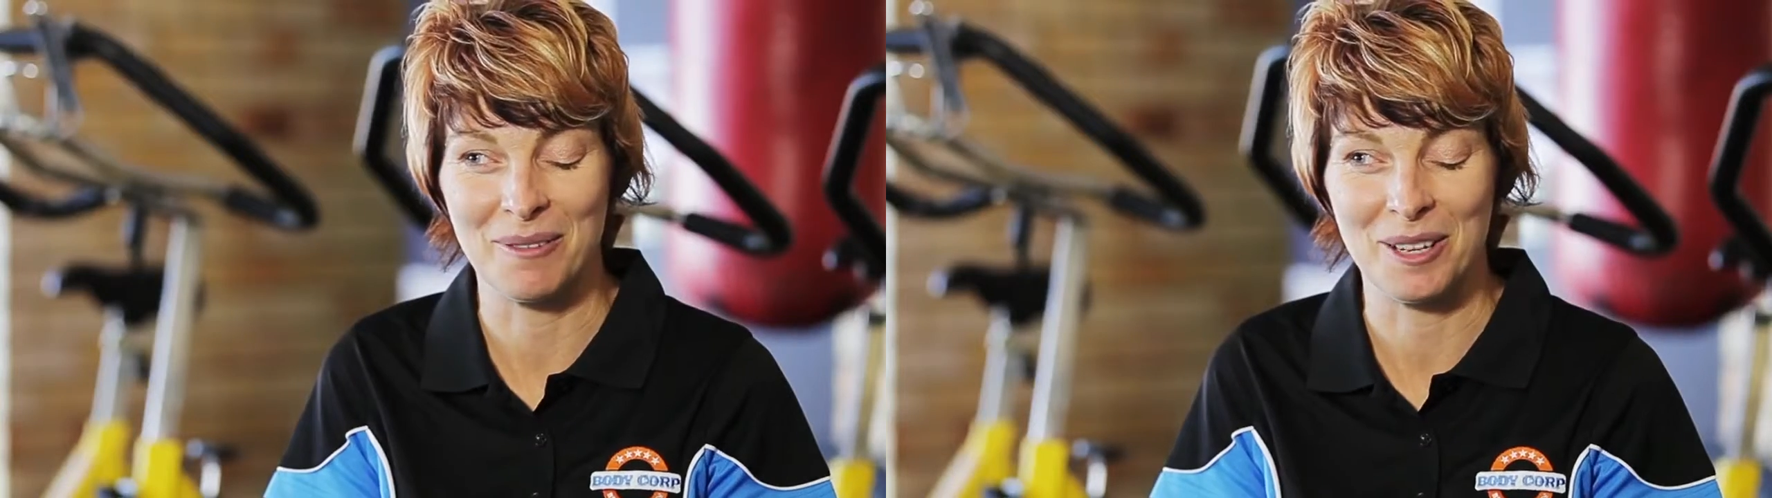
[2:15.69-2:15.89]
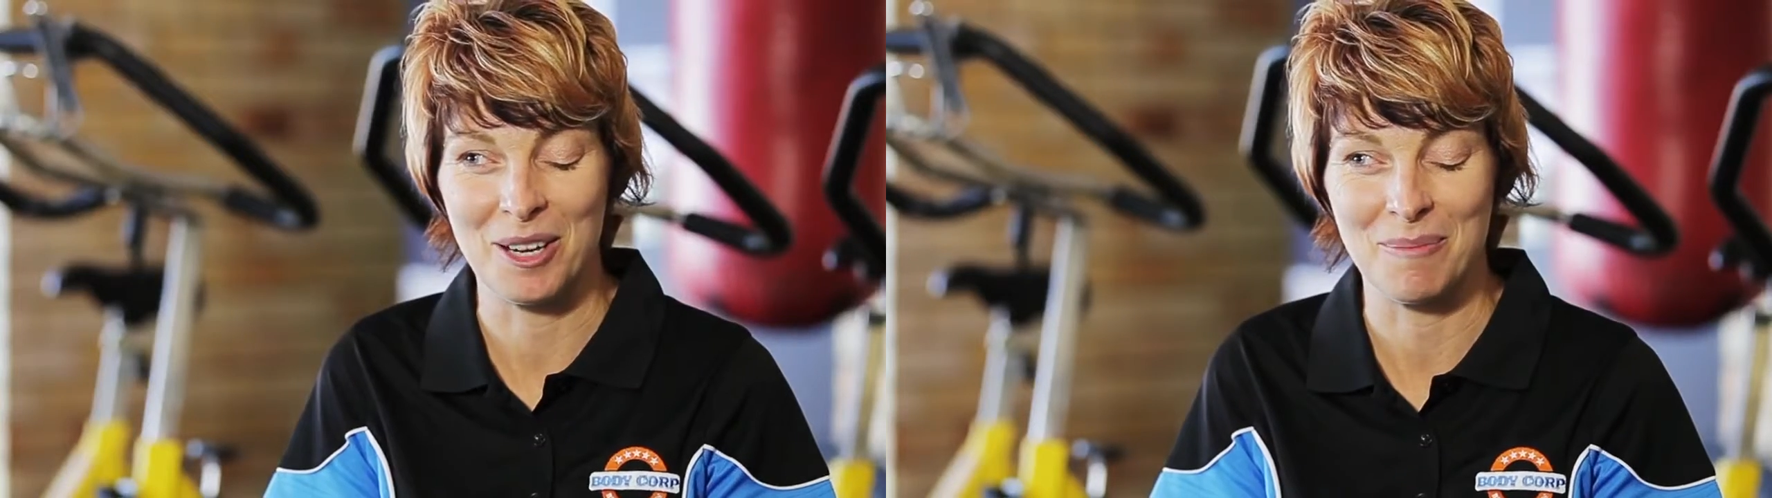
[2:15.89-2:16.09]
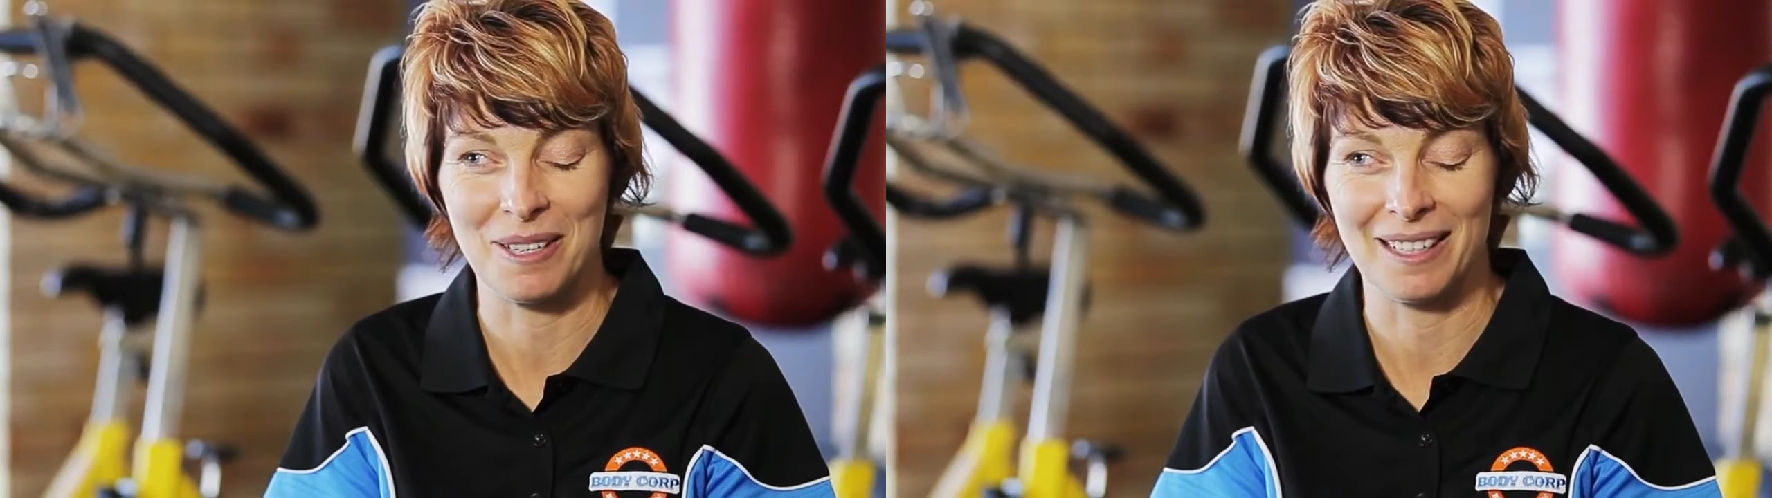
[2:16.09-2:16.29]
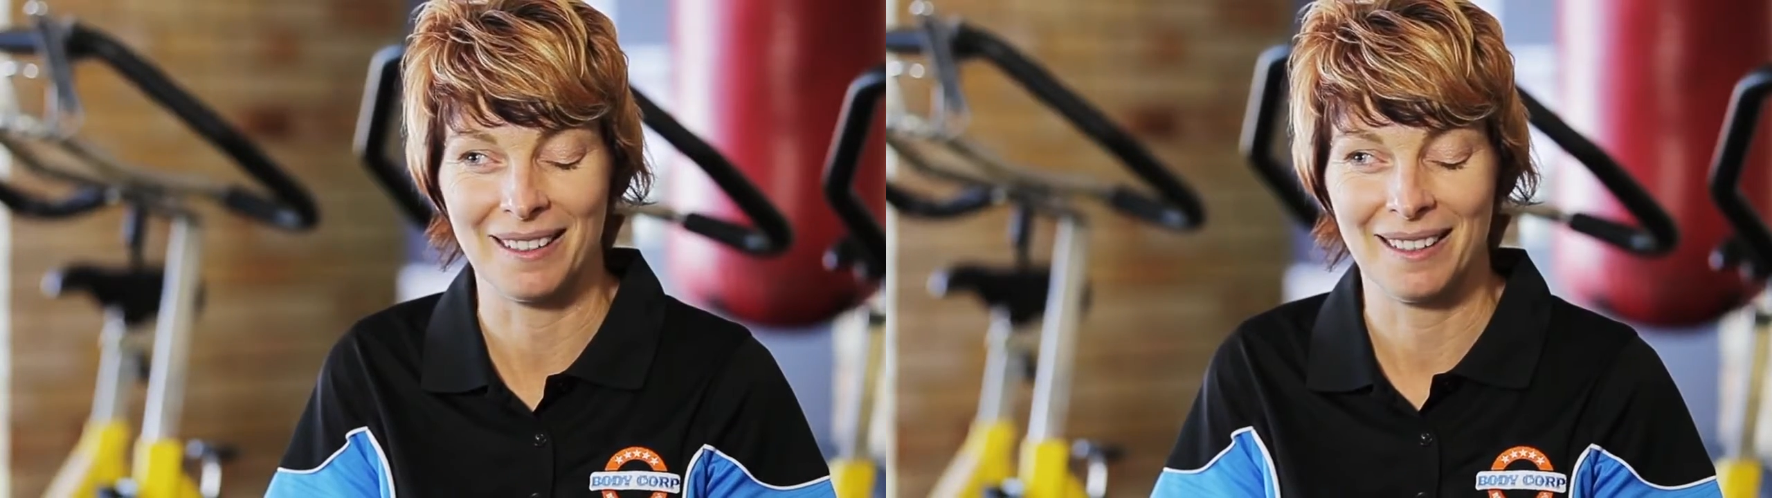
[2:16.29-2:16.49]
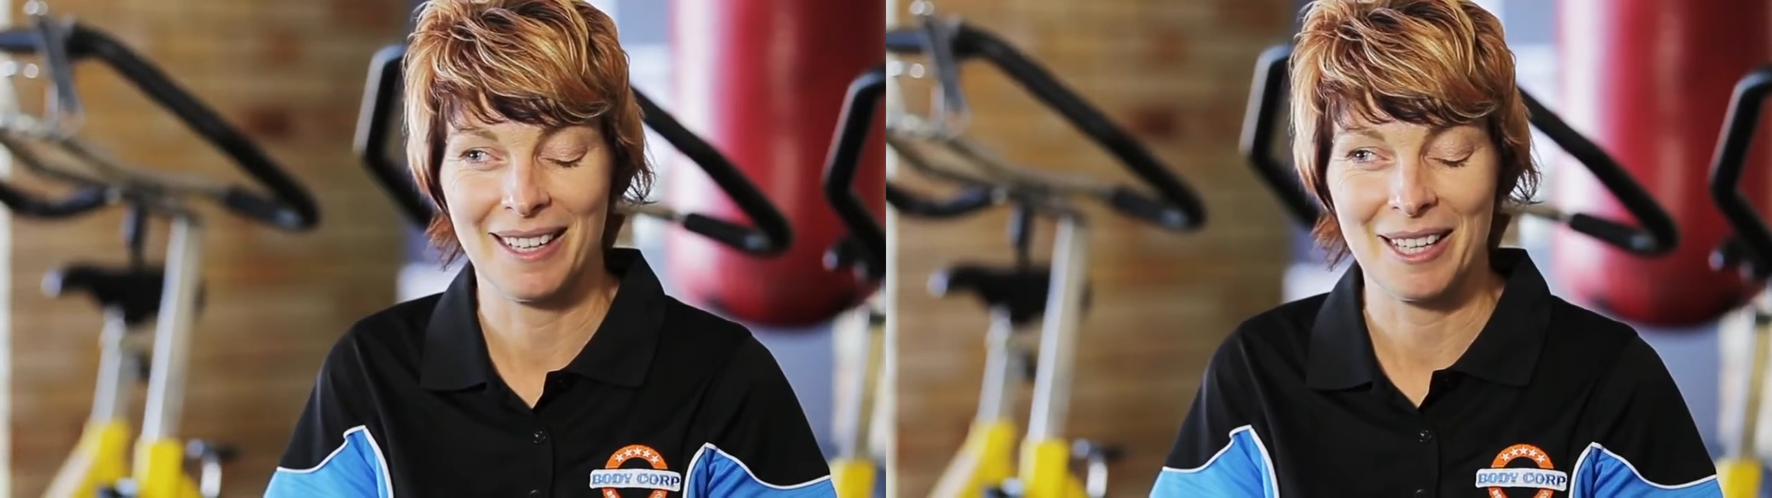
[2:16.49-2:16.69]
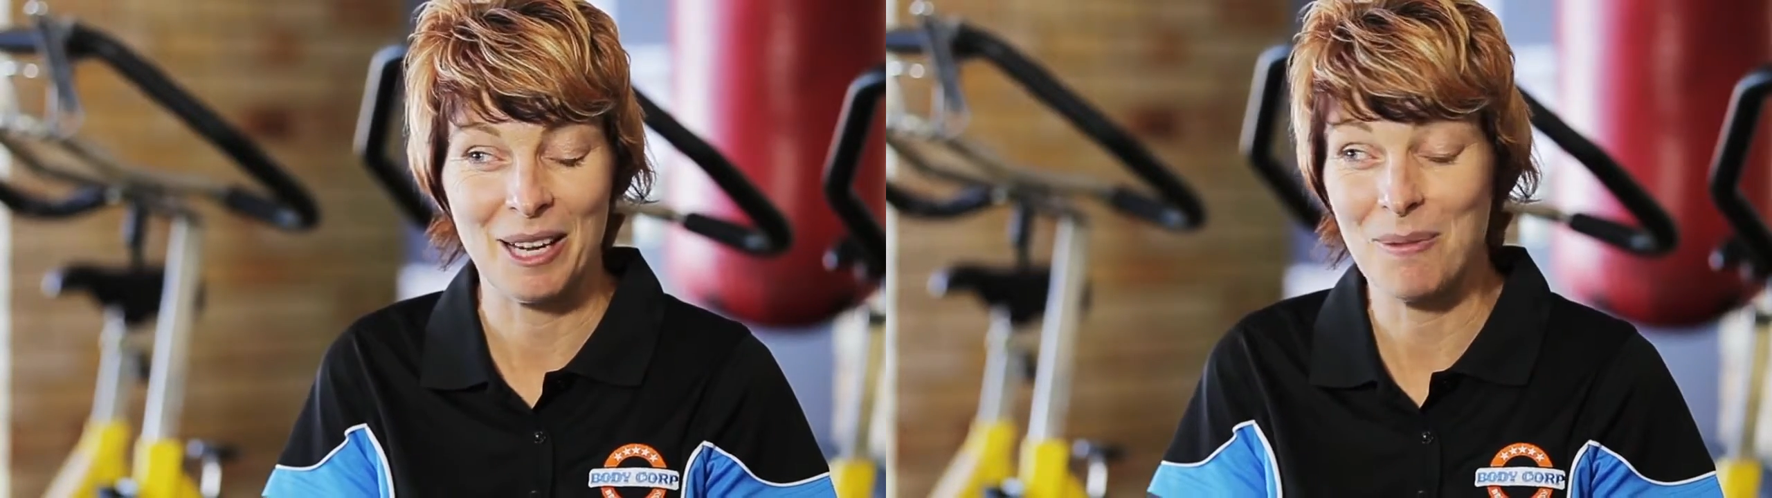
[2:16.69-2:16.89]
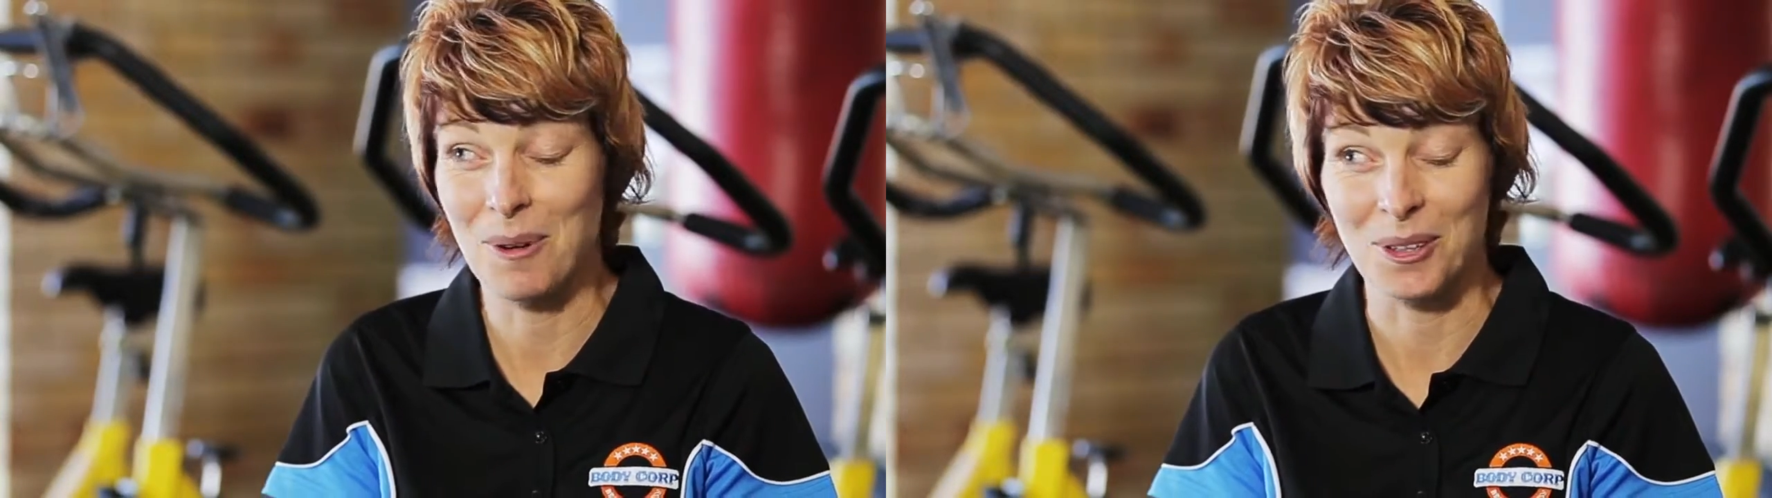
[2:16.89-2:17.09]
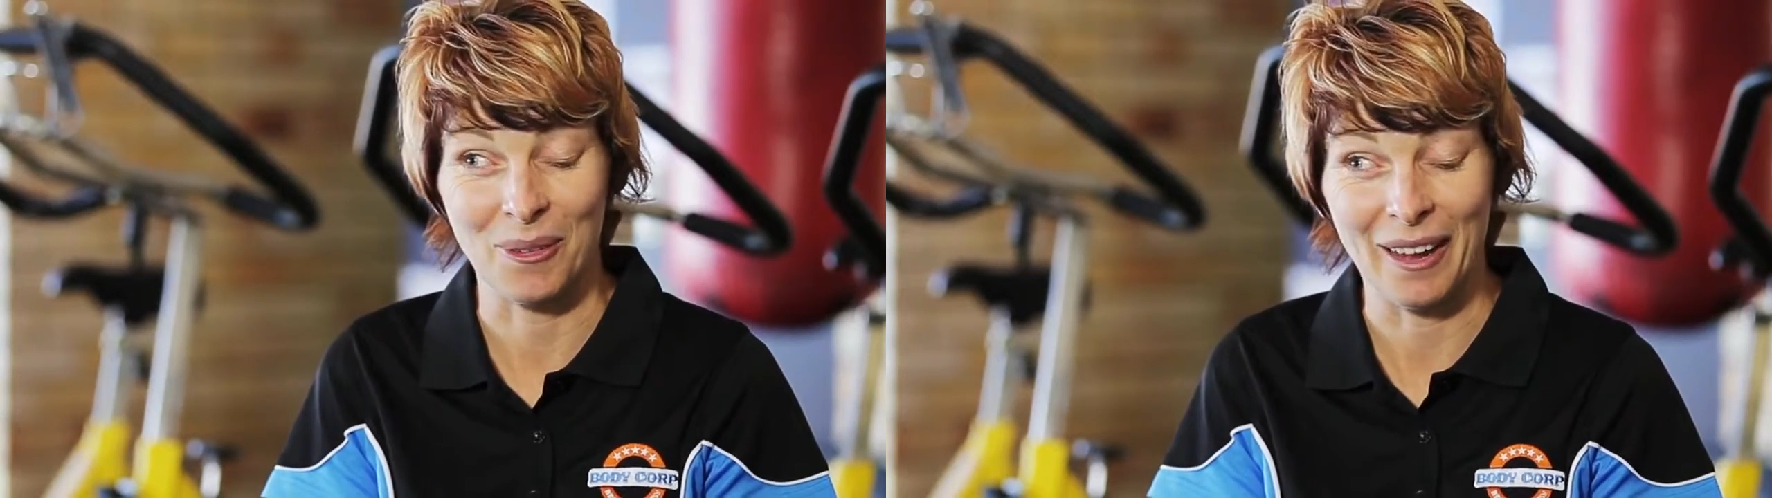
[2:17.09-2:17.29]
VIP. It
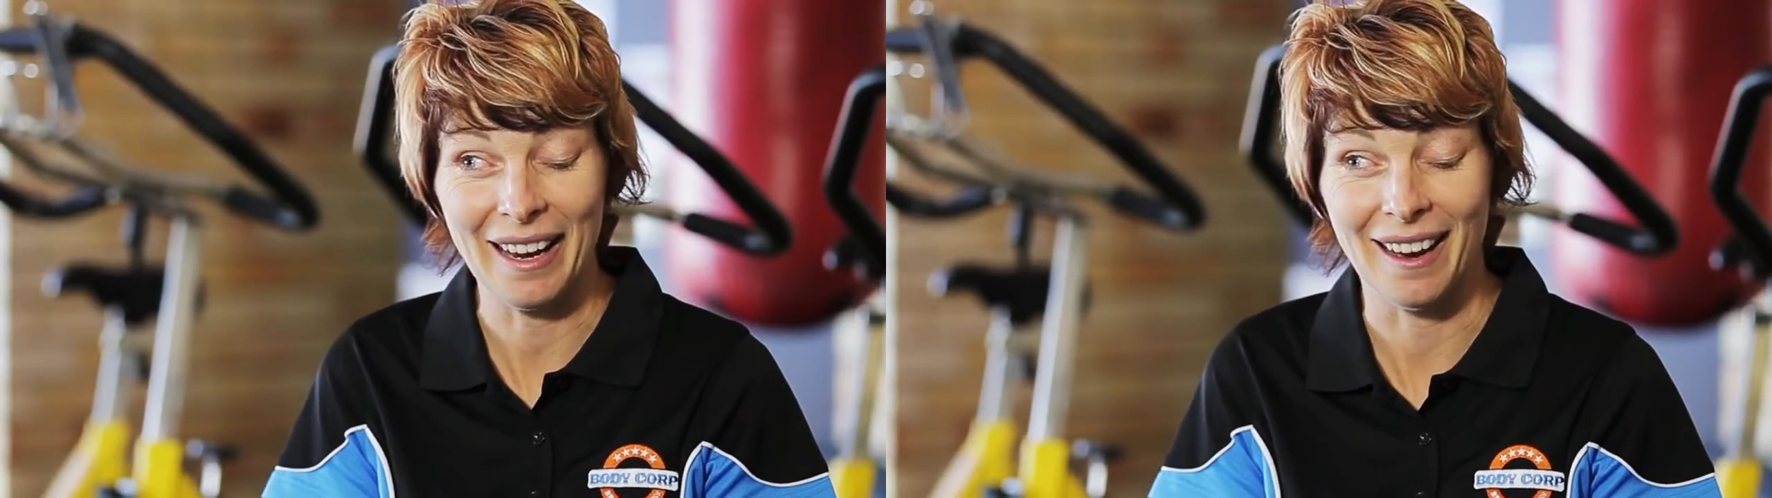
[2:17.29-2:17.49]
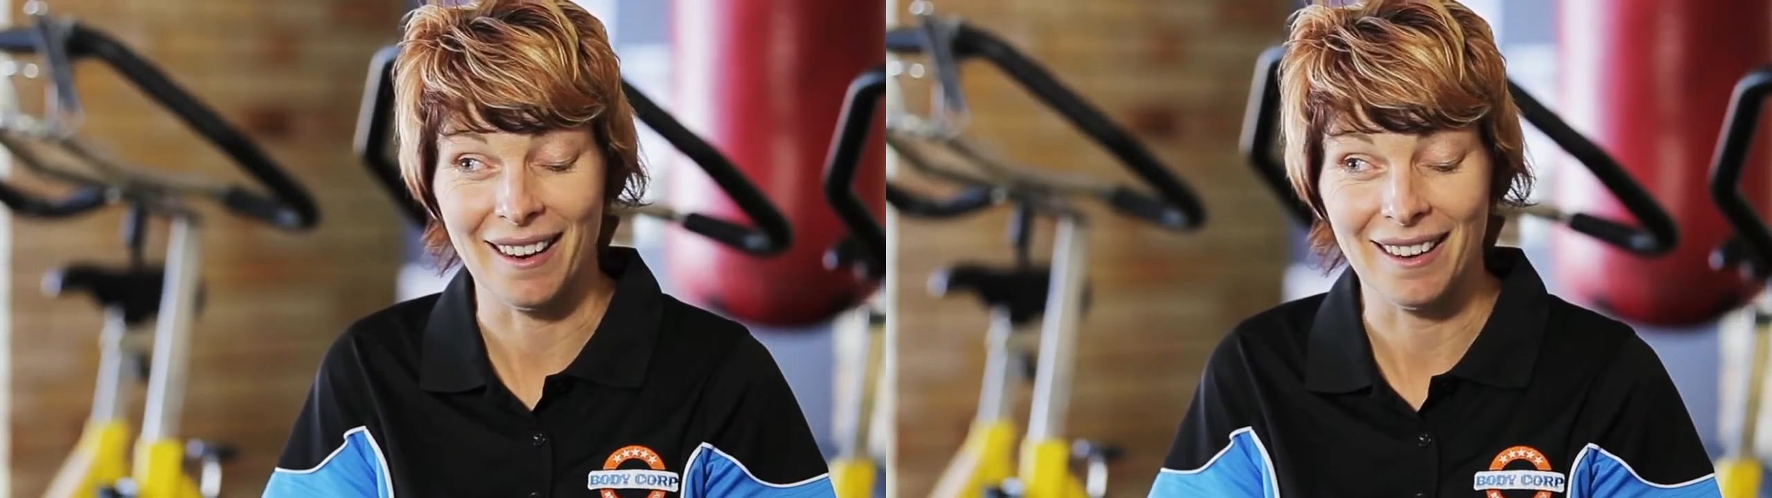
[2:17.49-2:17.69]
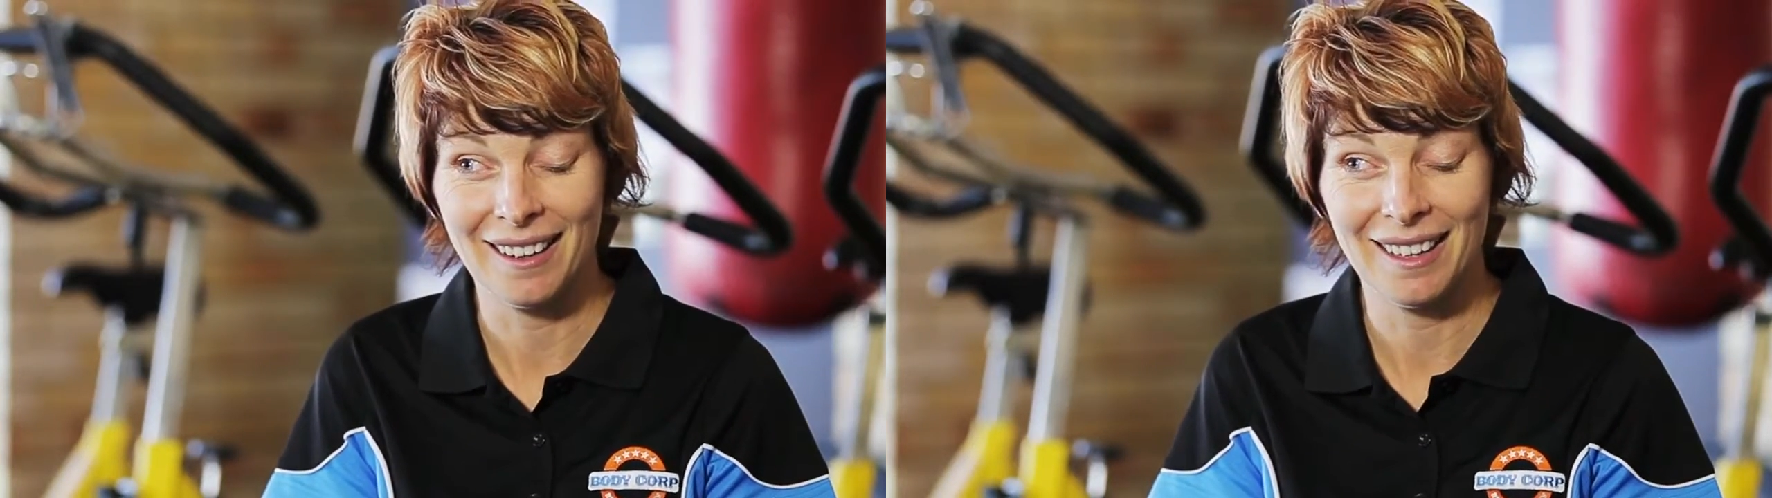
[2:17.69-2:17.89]
wasn't there.